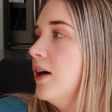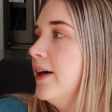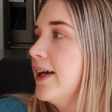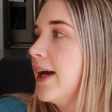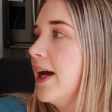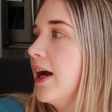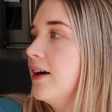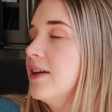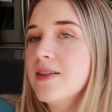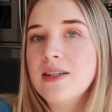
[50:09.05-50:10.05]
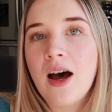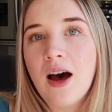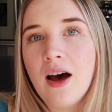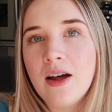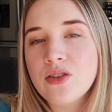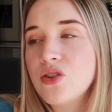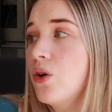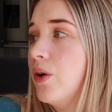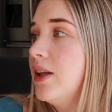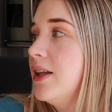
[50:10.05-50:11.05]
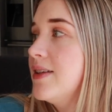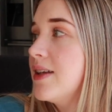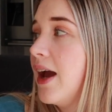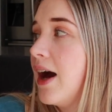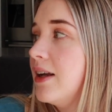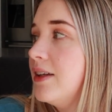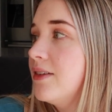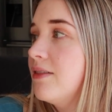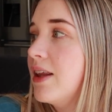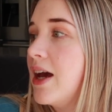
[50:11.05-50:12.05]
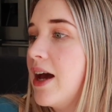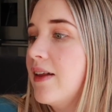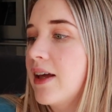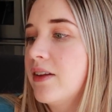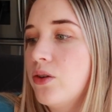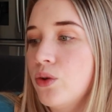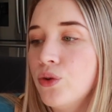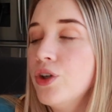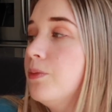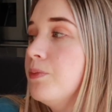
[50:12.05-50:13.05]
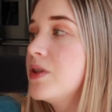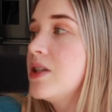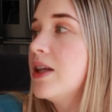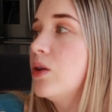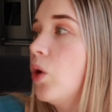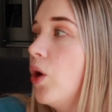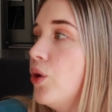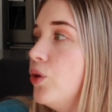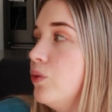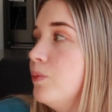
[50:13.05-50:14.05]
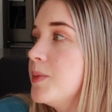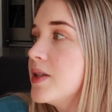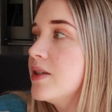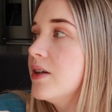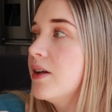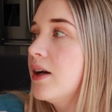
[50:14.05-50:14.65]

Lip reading: Okay, I'm going to start sorting these out into their like little groups, little homes.